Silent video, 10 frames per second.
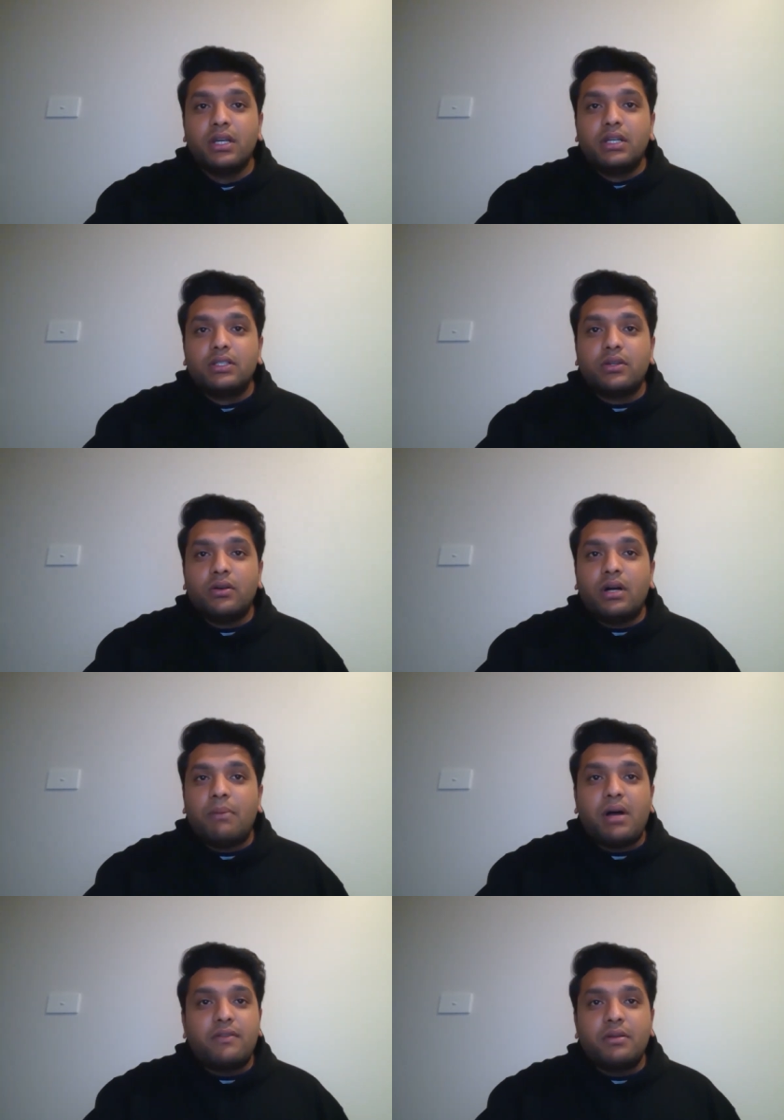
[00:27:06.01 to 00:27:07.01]
so
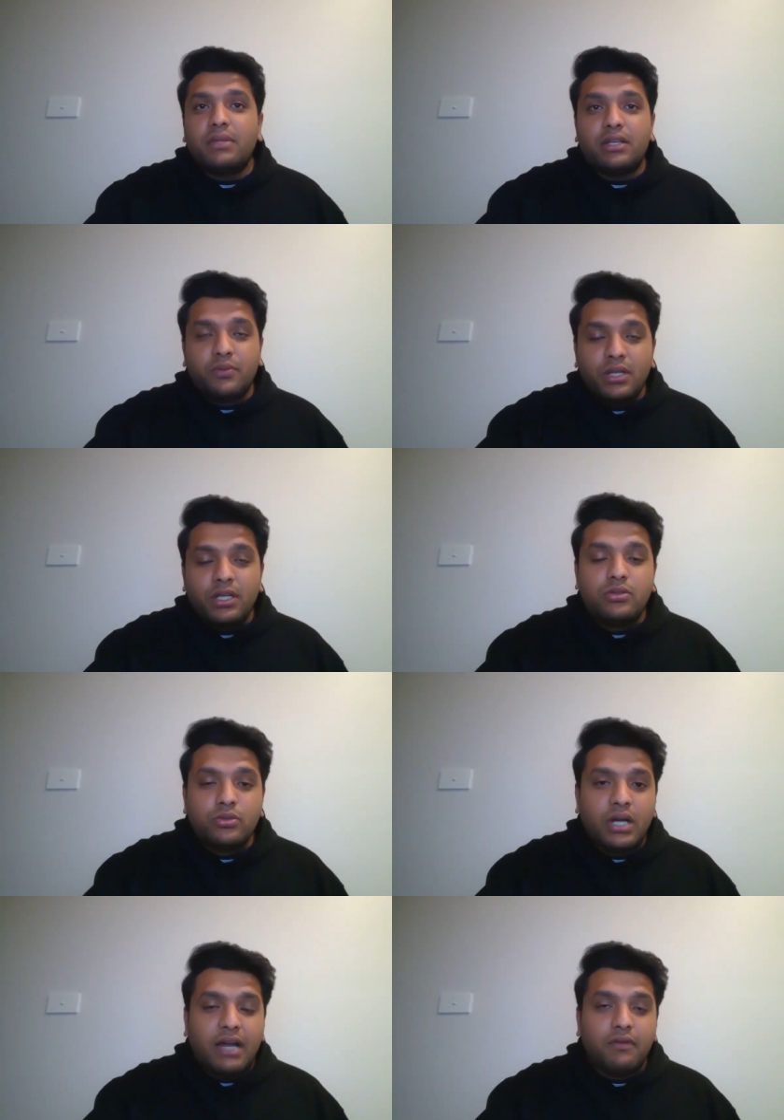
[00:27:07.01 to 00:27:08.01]
apart from that we
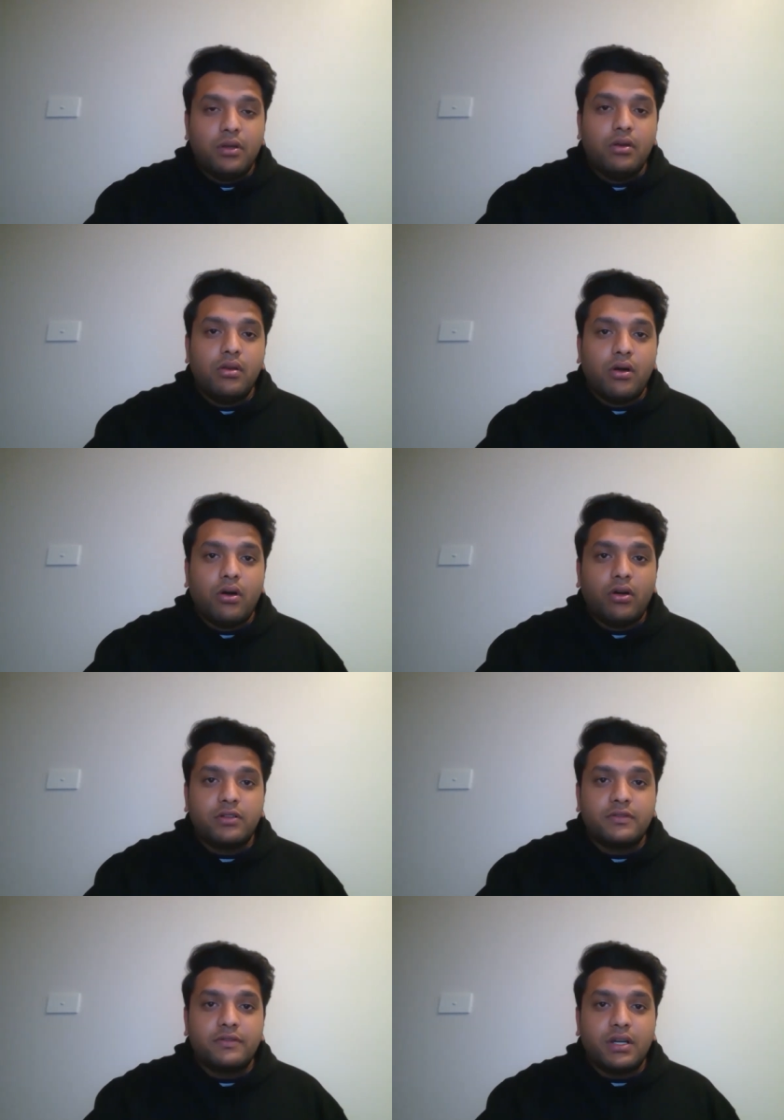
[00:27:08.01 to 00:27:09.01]
do have a lot
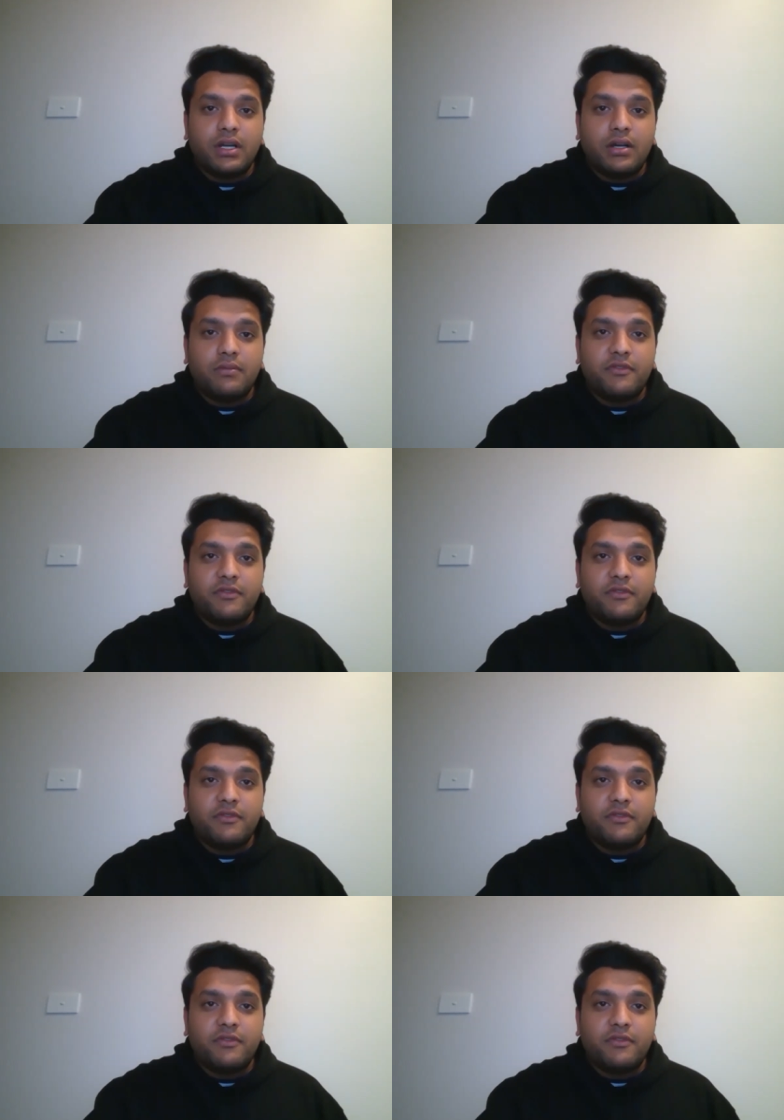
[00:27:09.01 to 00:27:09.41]
of um,